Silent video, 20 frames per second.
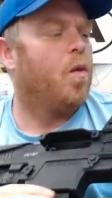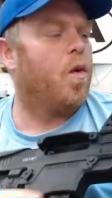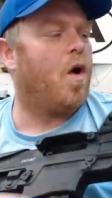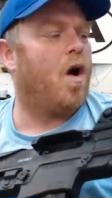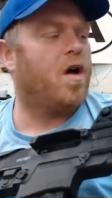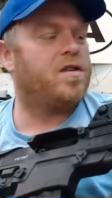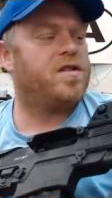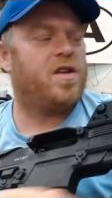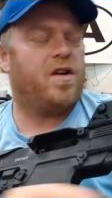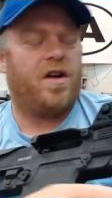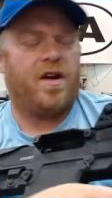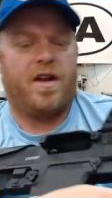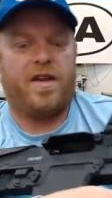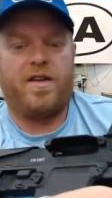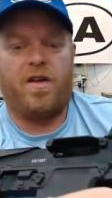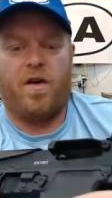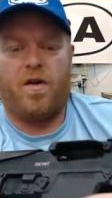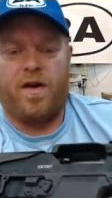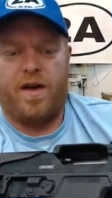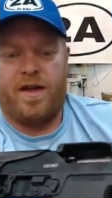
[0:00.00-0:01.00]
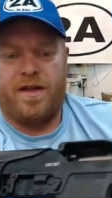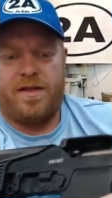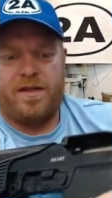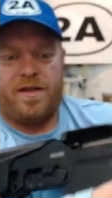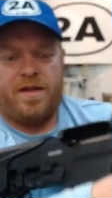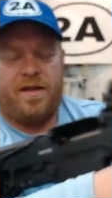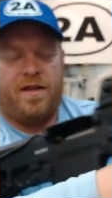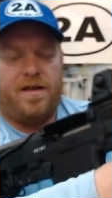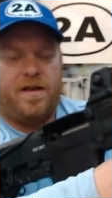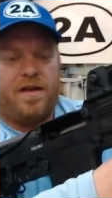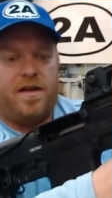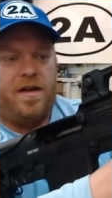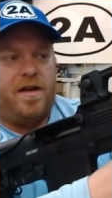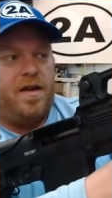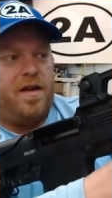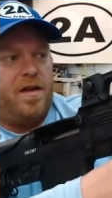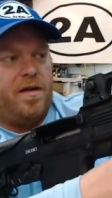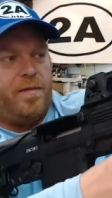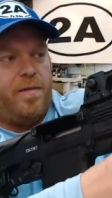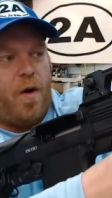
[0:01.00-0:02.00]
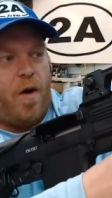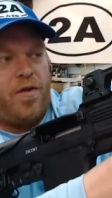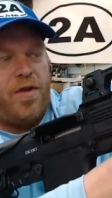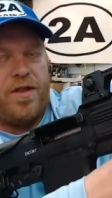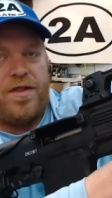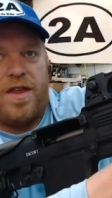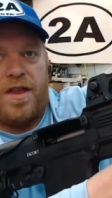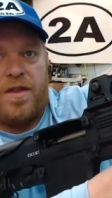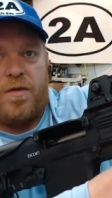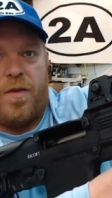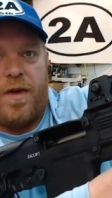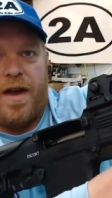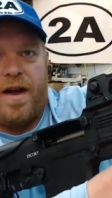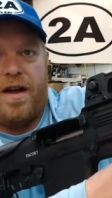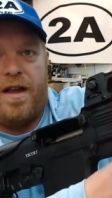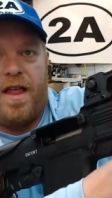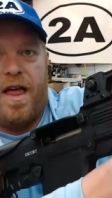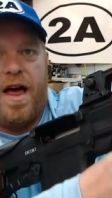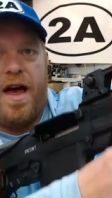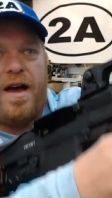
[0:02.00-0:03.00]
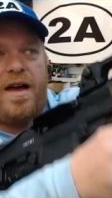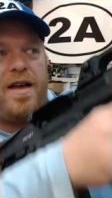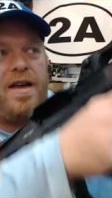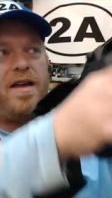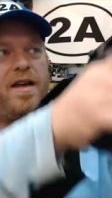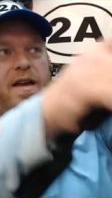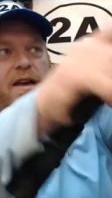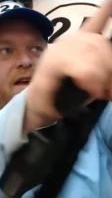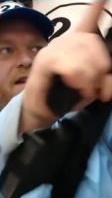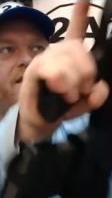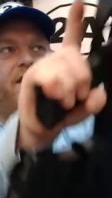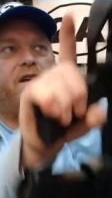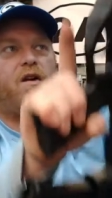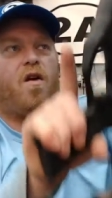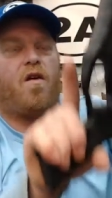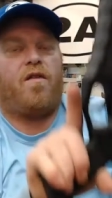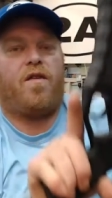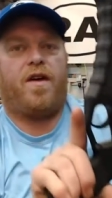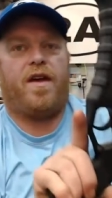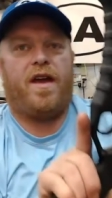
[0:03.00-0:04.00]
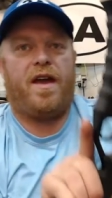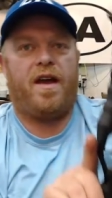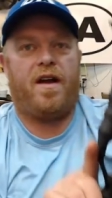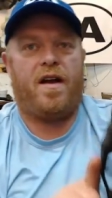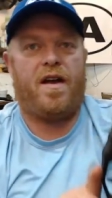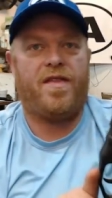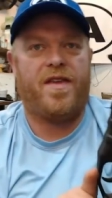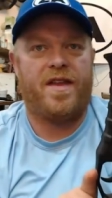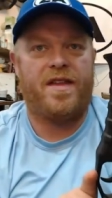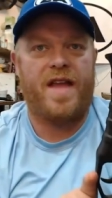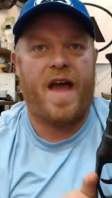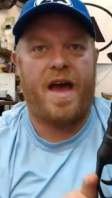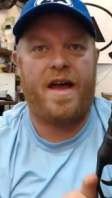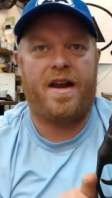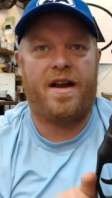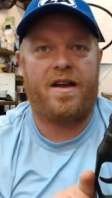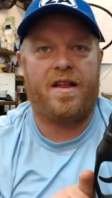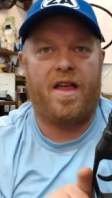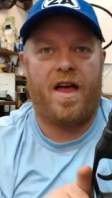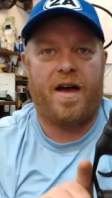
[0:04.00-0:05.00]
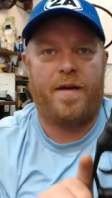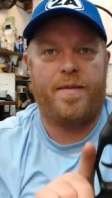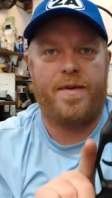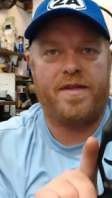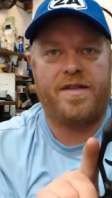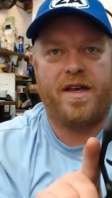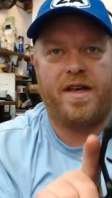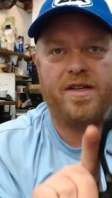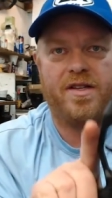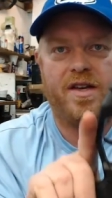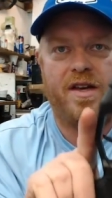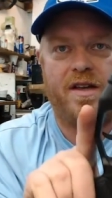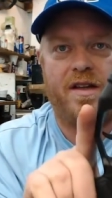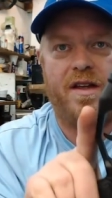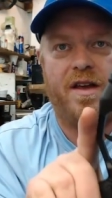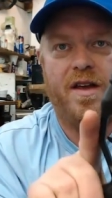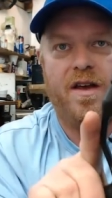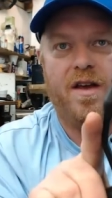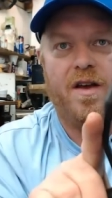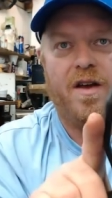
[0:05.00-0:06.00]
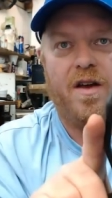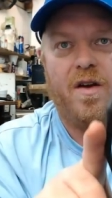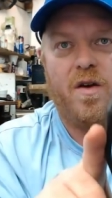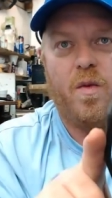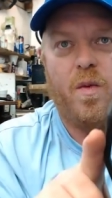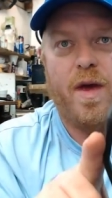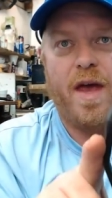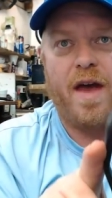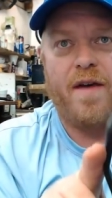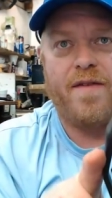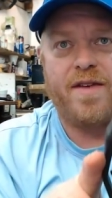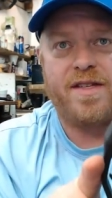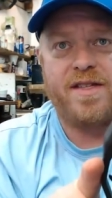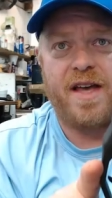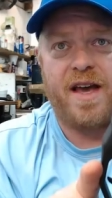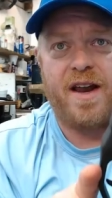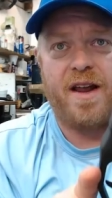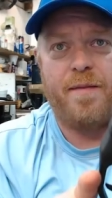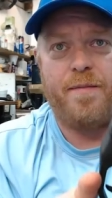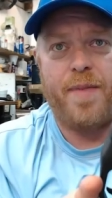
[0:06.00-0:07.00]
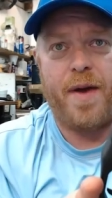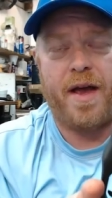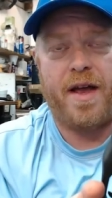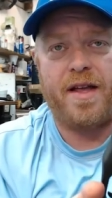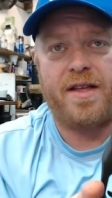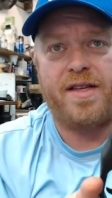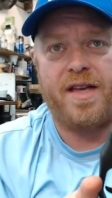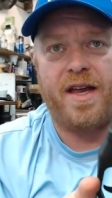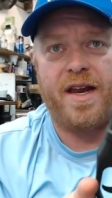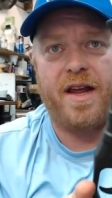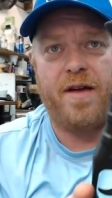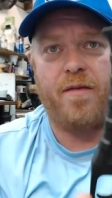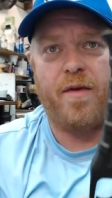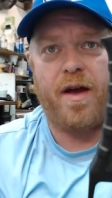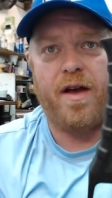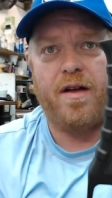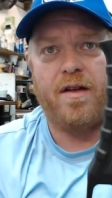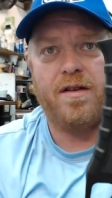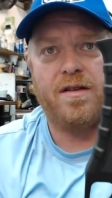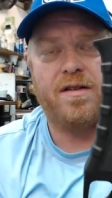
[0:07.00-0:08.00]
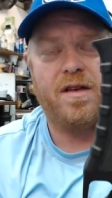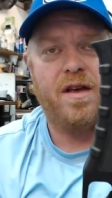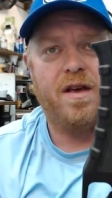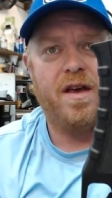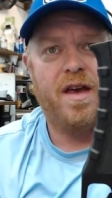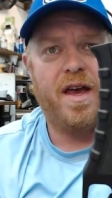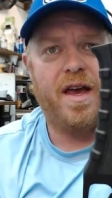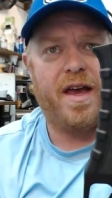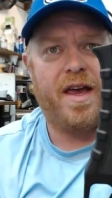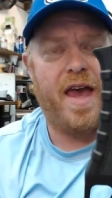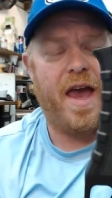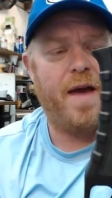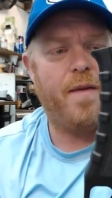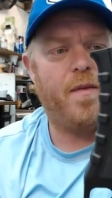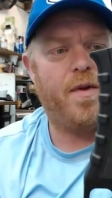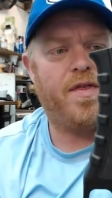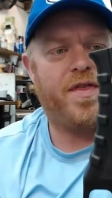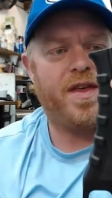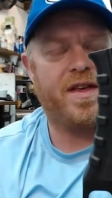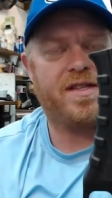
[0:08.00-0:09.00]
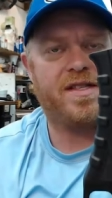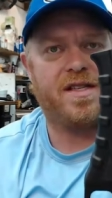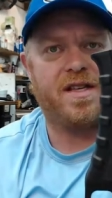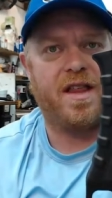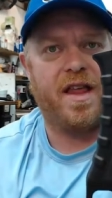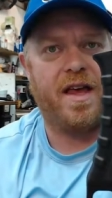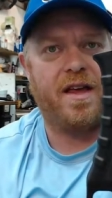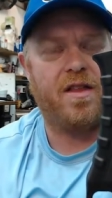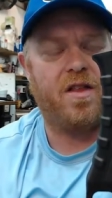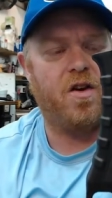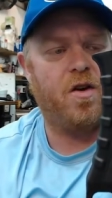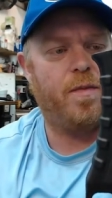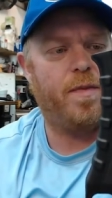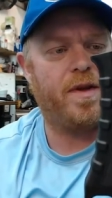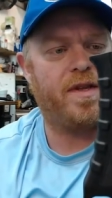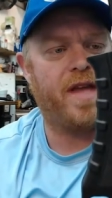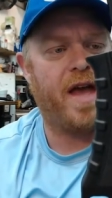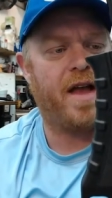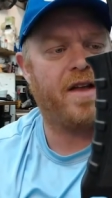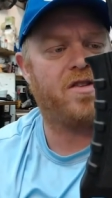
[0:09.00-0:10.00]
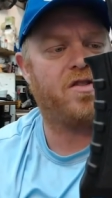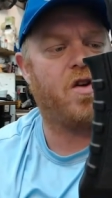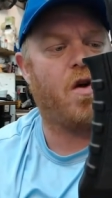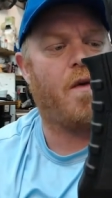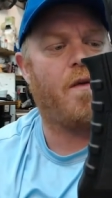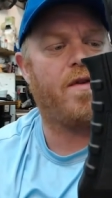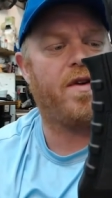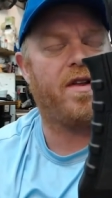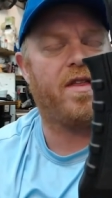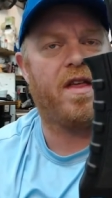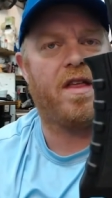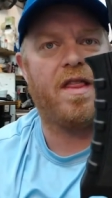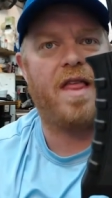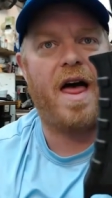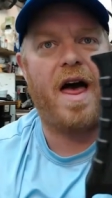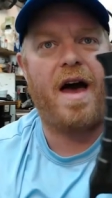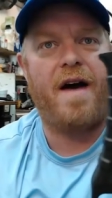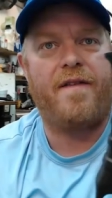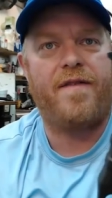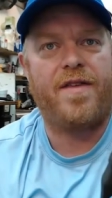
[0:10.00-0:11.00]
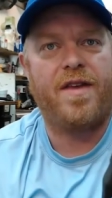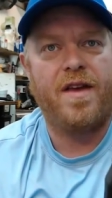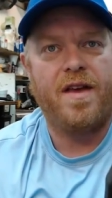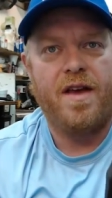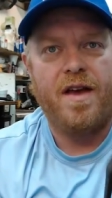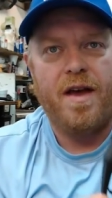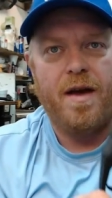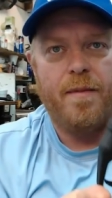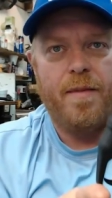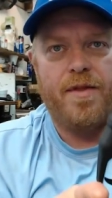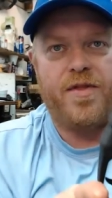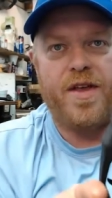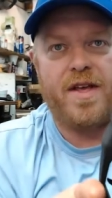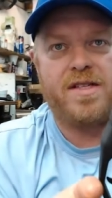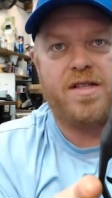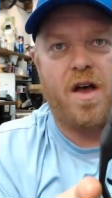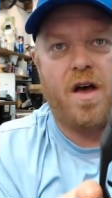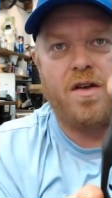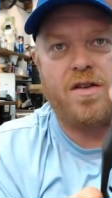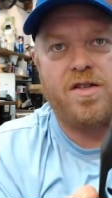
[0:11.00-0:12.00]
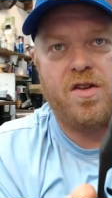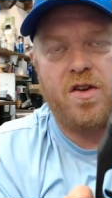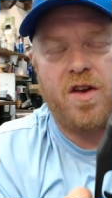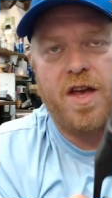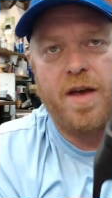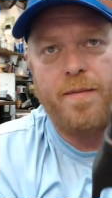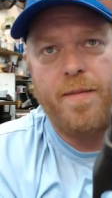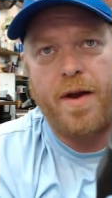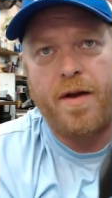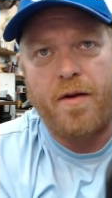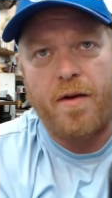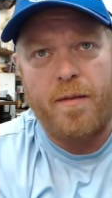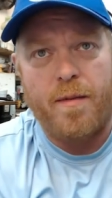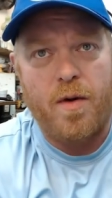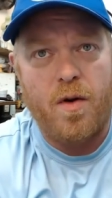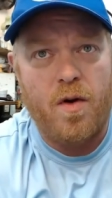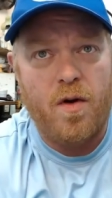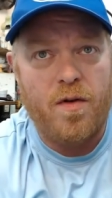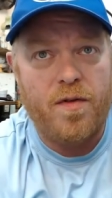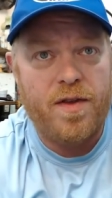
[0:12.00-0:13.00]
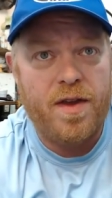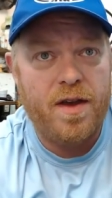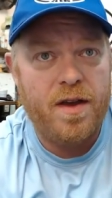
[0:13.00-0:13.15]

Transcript: also going to notice both at the 3 o'clock and then over here at the 9 o'clock position, we have a set of Picatinny rails. It came with this sling loop attached over to the left, but this also can be removed